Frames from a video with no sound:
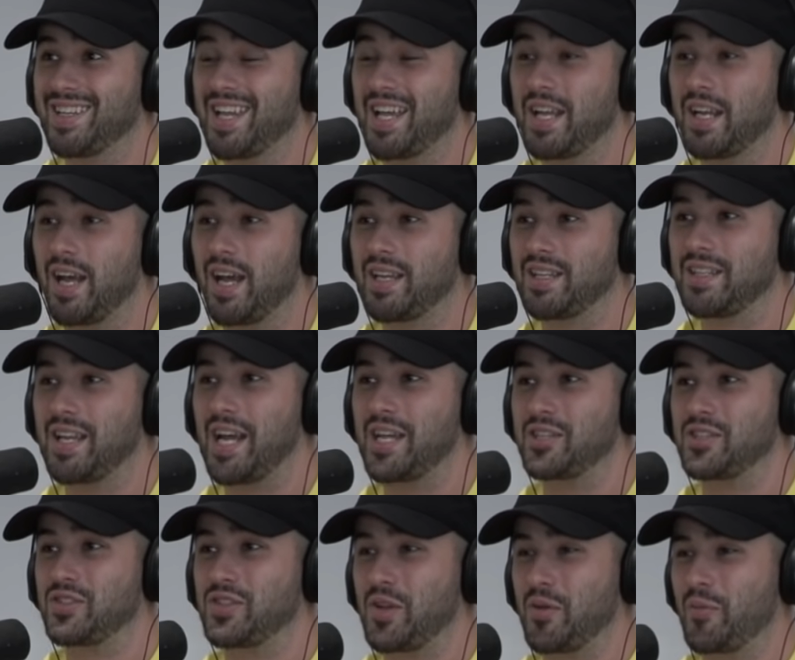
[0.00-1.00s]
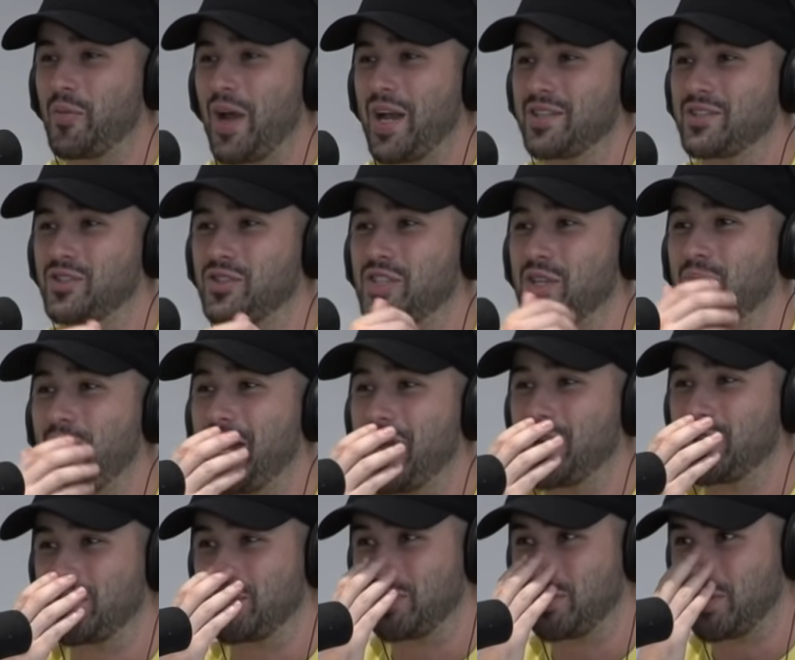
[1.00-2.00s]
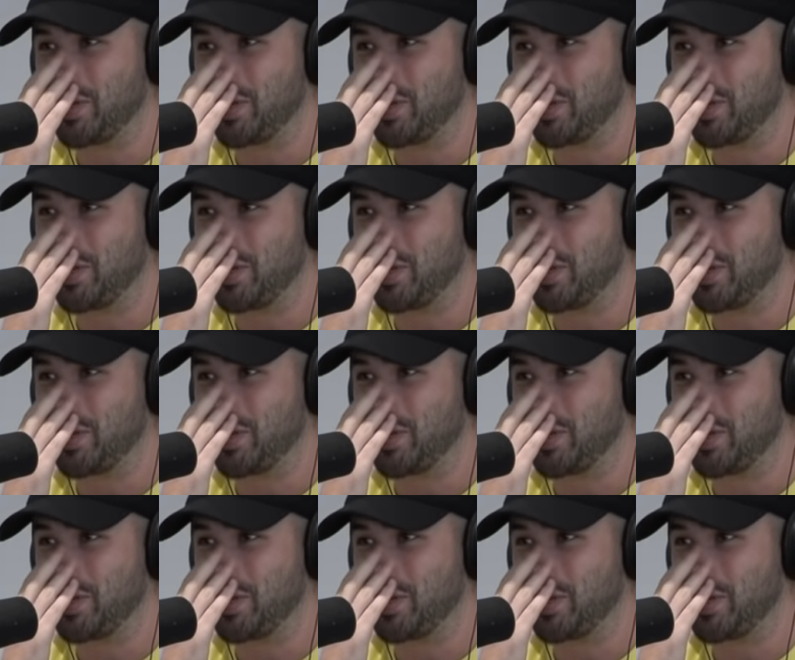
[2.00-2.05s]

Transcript: then I I just I just see my agent do